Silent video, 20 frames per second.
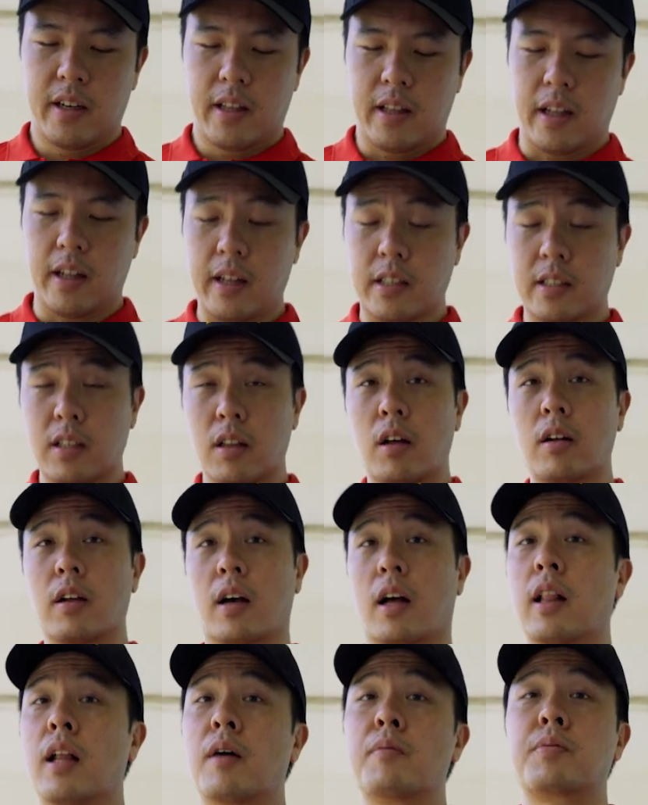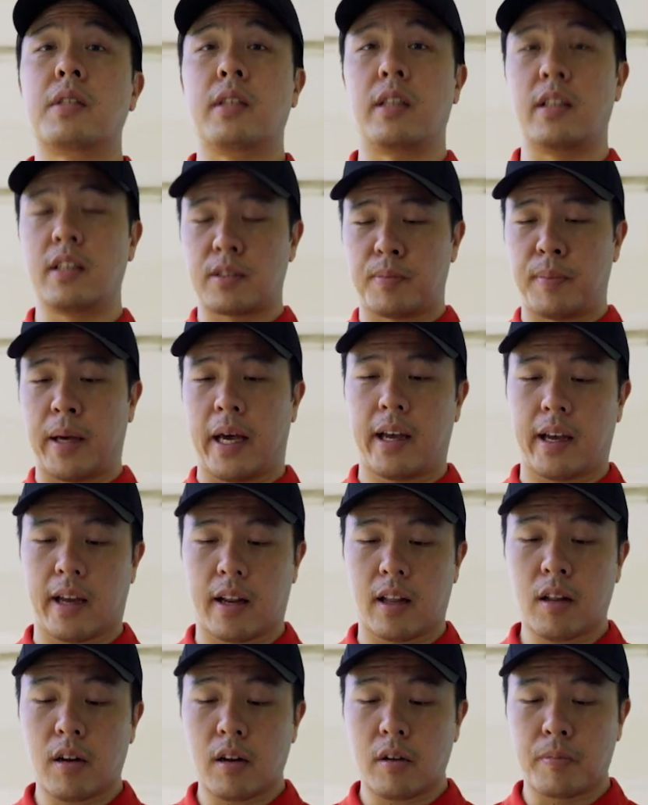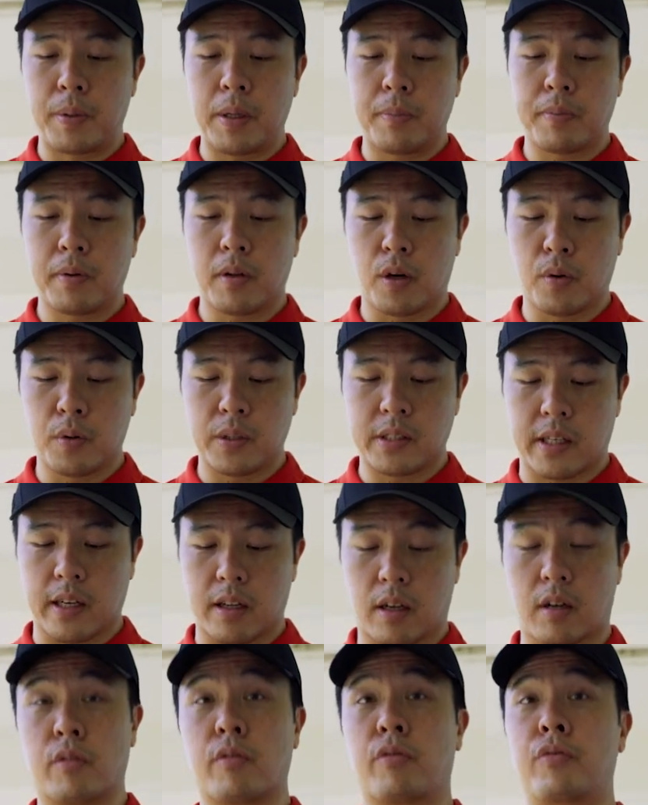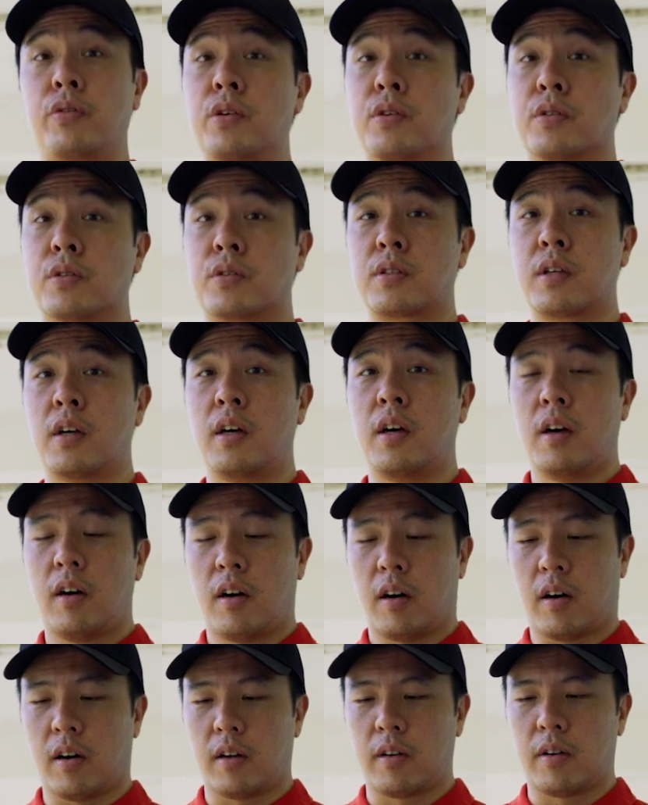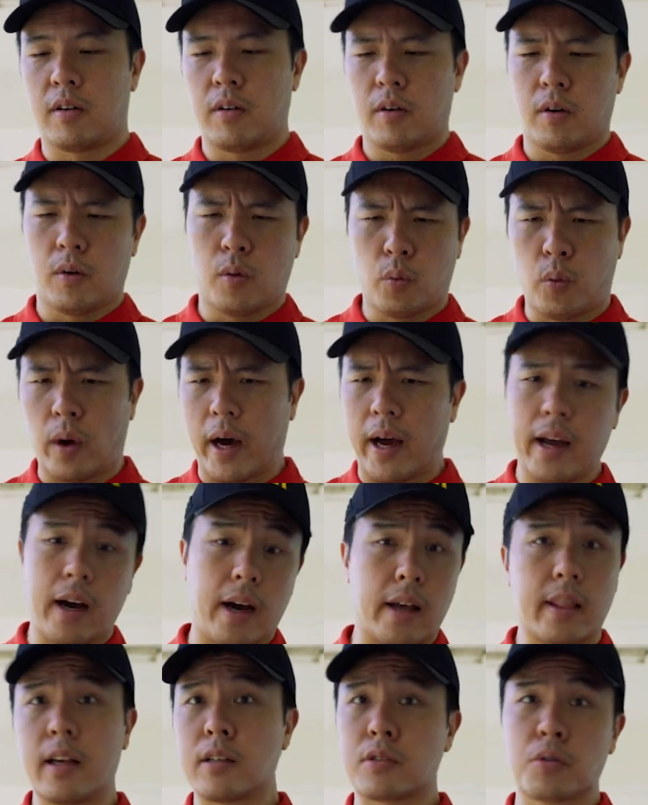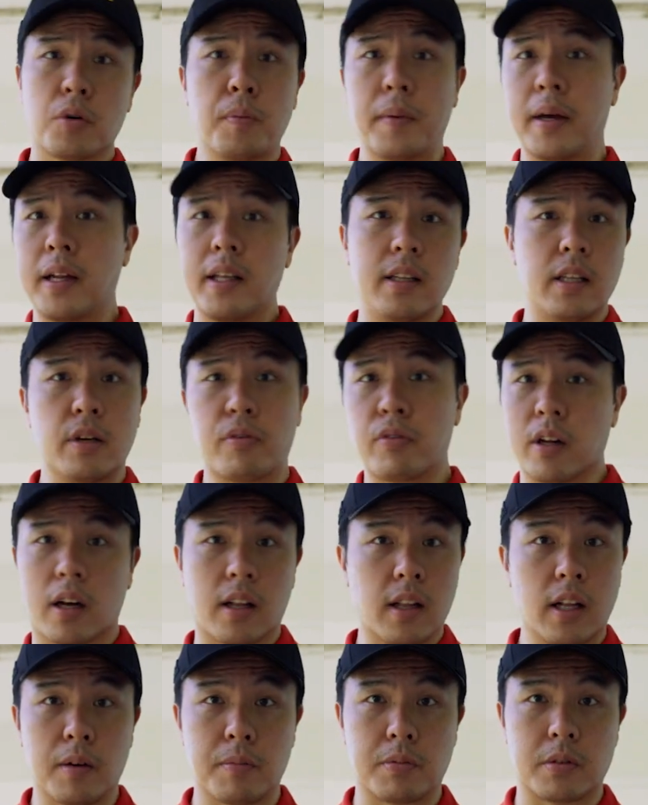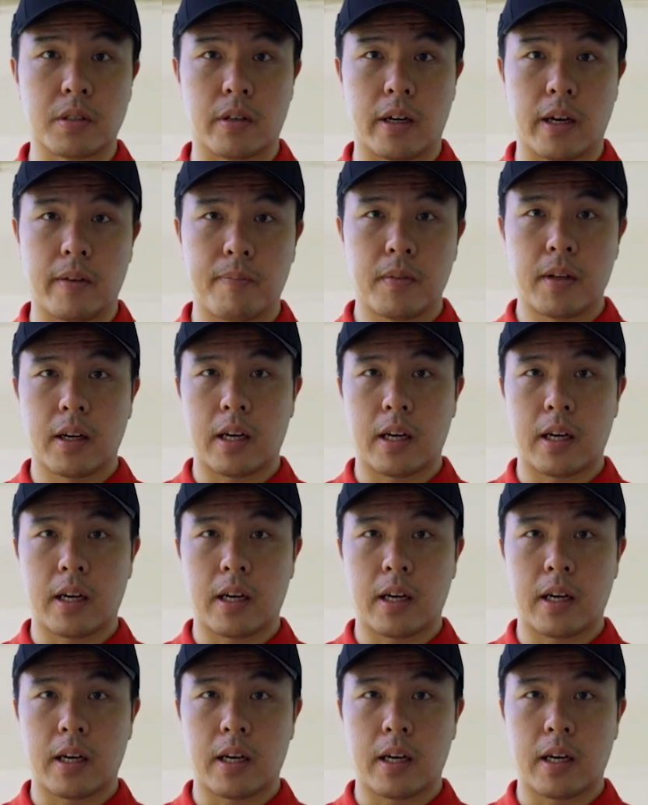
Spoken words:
And there's a lot of clubs in this bag, and a lot of people always get confused on why are there so many different clubs, right?